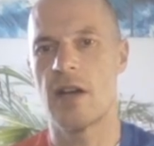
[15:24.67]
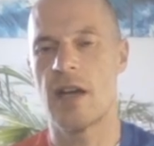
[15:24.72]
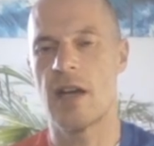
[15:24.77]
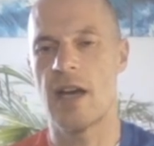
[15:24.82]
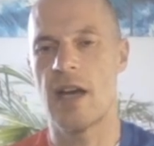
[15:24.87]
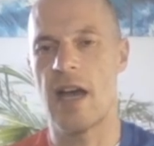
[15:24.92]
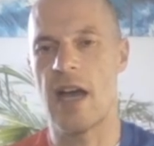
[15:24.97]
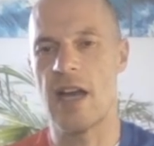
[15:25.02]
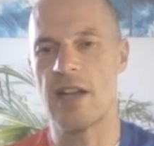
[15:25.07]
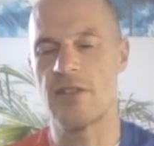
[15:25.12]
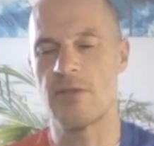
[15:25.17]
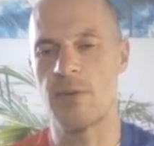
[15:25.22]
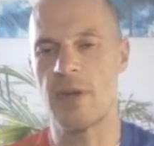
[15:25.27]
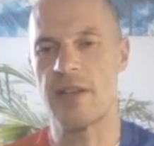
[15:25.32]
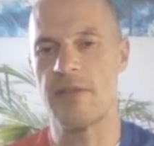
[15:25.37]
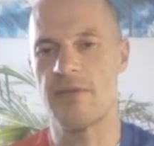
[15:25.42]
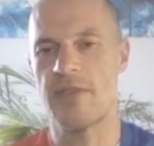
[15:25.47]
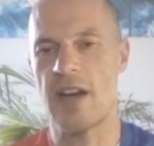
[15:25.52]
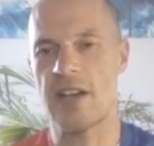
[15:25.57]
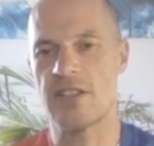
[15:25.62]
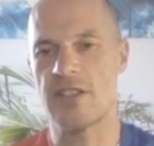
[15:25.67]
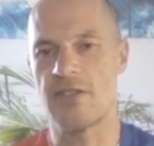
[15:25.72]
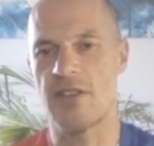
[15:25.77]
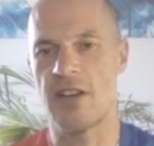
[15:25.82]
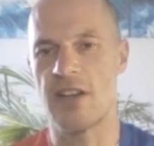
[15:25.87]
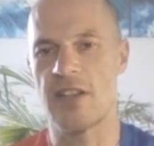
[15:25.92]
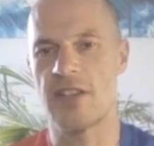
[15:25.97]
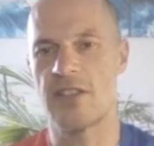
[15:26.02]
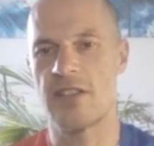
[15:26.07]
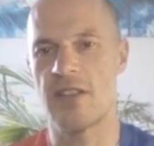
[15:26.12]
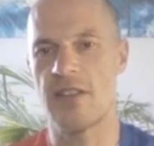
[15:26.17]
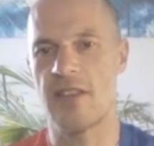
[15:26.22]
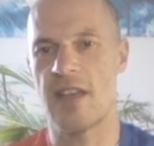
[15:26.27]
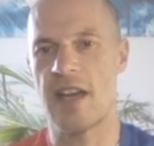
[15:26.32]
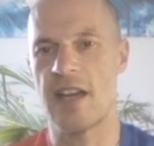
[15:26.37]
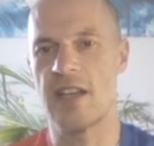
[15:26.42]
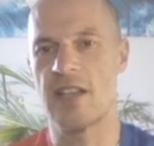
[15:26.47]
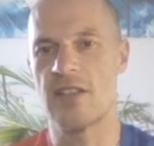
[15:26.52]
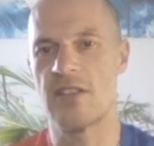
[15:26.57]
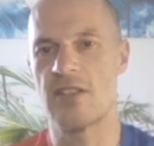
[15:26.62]
and we can factorise
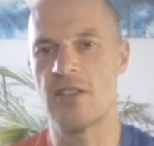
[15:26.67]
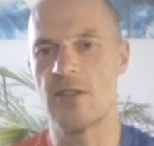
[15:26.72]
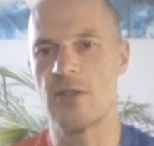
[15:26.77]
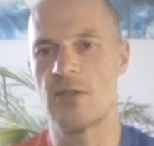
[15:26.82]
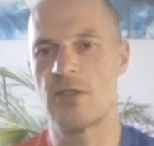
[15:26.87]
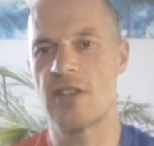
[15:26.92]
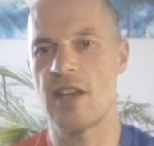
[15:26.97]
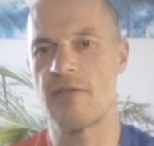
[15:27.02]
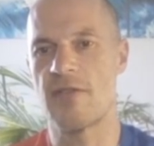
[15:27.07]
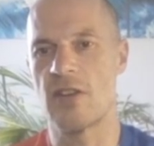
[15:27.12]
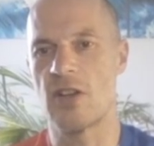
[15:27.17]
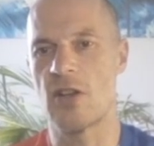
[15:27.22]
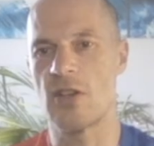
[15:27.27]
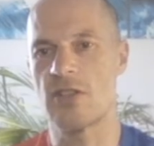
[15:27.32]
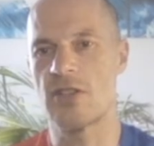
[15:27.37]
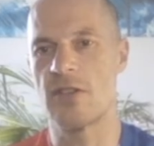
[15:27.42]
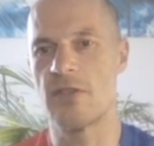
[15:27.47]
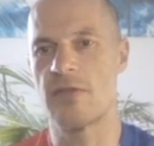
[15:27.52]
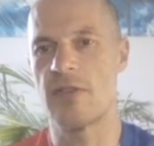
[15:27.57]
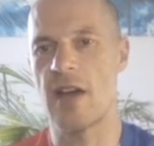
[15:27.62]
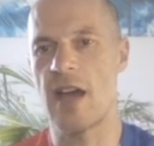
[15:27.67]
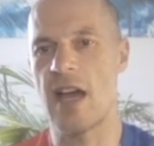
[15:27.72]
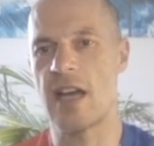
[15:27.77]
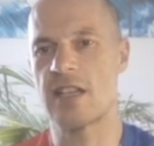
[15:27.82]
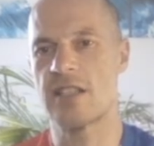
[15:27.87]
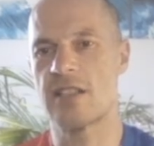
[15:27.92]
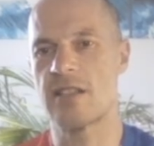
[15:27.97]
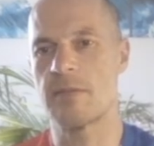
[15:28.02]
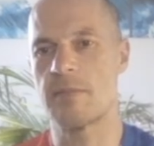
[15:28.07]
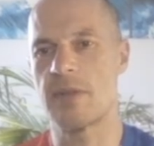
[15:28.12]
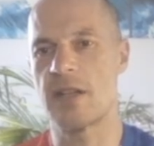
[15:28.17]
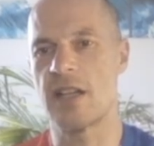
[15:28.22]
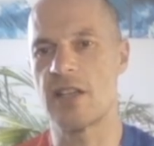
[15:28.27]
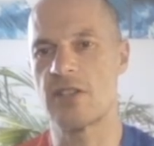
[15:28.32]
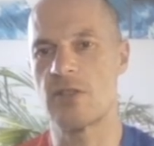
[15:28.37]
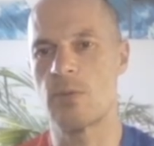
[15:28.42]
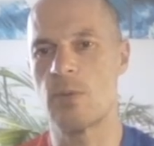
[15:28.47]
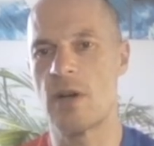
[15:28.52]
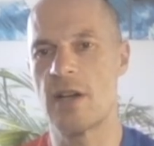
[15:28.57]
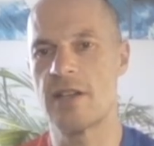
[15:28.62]
that into 7 lots of x
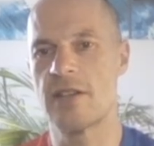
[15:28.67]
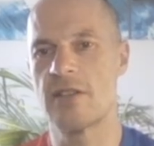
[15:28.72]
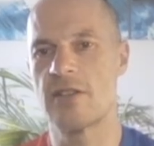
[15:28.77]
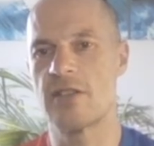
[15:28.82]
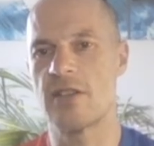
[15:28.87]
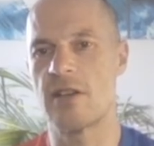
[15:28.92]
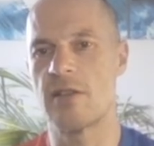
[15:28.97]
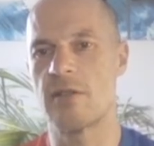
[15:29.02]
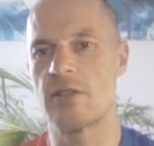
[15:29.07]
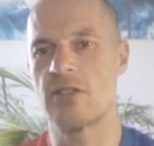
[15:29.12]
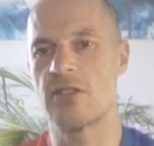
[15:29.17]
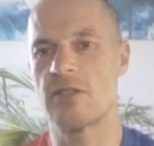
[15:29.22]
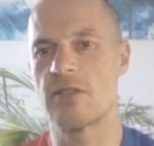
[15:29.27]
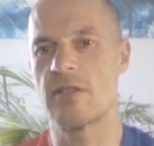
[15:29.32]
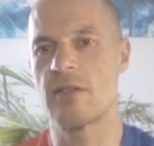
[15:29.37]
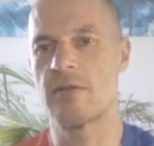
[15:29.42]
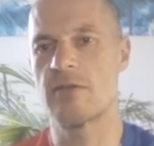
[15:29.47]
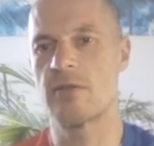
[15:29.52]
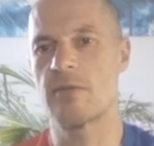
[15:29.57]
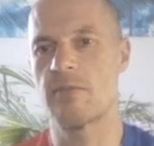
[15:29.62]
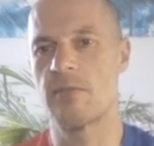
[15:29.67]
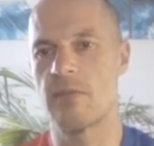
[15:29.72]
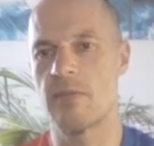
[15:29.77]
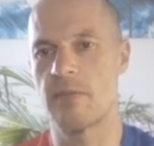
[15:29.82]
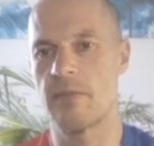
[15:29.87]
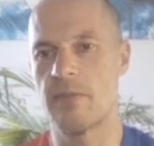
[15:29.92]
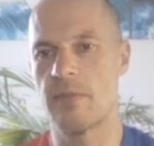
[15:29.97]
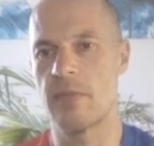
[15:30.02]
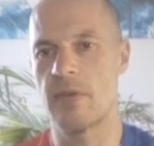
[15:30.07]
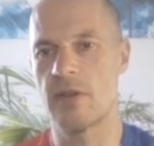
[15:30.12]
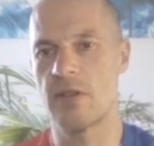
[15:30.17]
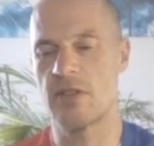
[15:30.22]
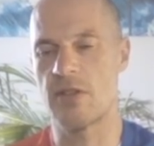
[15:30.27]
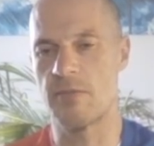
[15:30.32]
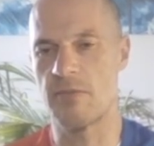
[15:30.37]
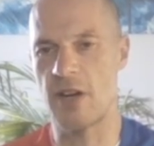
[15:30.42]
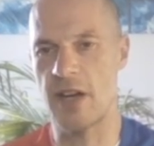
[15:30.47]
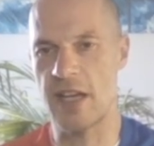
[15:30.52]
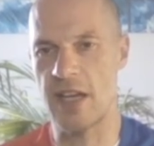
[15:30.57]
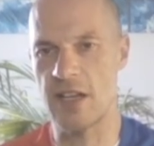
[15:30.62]
plus 1, so I'll just, because I'm
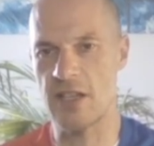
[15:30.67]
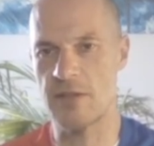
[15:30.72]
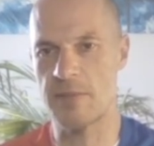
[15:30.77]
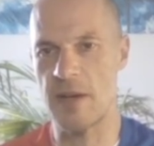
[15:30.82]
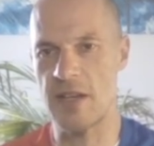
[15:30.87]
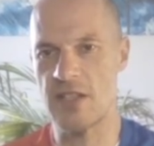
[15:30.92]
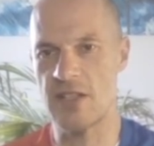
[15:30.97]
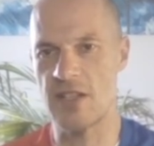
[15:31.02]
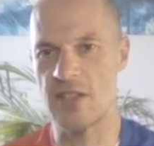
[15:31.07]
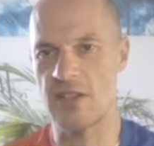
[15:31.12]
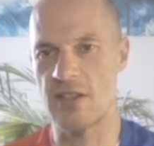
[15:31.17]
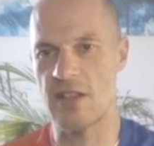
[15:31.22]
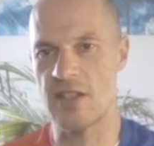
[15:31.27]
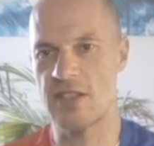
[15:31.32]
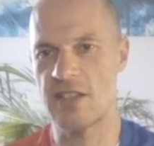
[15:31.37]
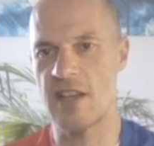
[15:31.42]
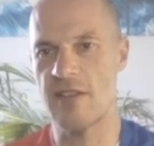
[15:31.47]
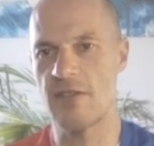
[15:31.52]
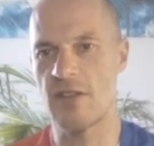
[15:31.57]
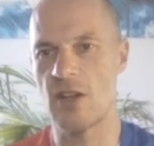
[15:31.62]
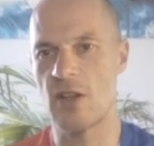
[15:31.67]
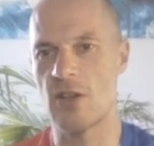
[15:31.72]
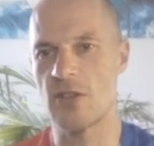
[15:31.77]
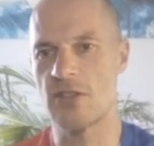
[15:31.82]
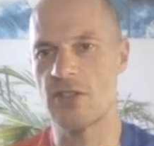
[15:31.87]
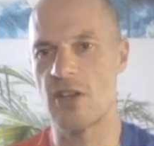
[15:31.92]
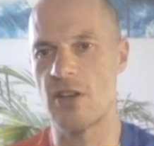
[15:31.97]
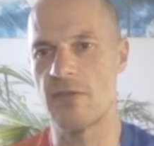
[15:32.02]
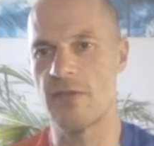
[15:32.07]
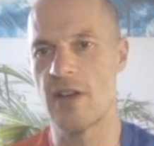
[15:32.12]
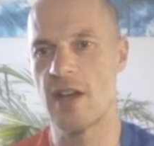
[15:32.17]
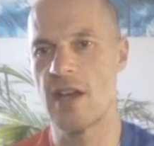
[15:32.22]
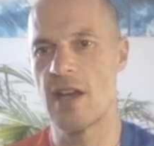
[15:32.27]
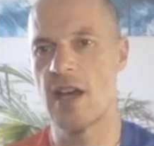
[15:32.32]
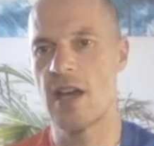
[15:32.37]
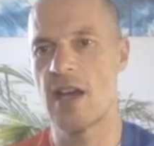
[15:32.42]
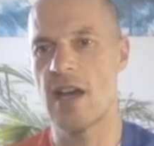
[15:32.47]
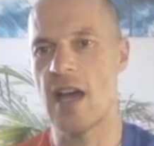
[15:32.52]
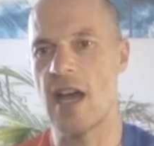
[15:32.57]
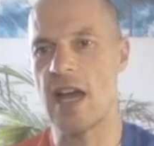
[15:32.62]
running out of space here, so that's 7 lots of
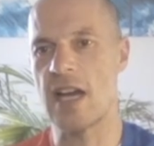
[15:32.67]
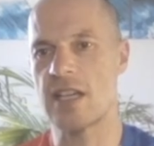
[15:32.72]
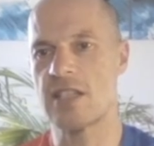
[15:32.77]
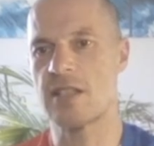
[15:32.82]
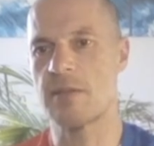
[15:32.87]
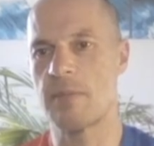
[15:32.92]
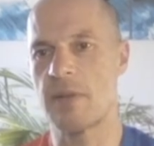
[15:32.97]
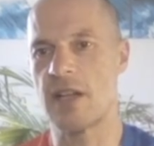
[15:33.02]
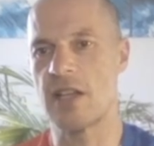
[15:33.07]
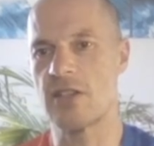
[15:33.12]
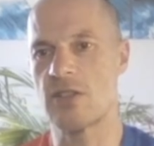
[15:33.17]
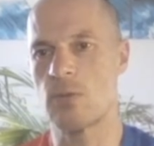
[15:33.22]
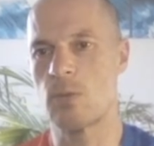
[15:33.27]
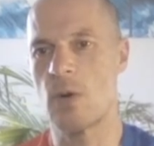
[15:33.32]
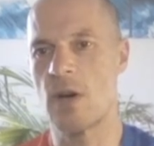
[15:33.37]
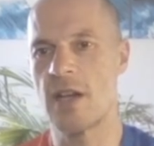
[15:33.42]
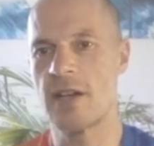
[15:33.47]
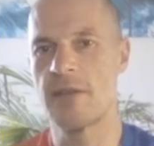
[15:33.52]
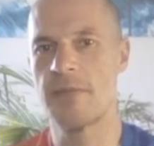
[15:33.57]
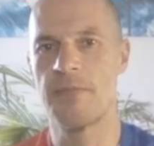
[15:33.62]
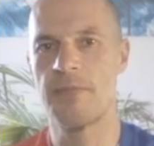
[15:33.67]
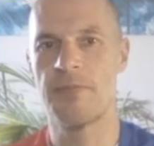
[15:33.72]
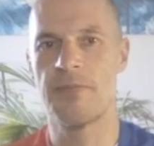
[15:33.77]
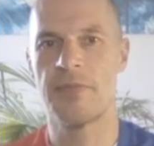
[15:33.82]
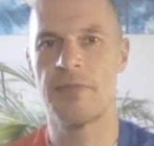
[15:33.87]
x plus 1.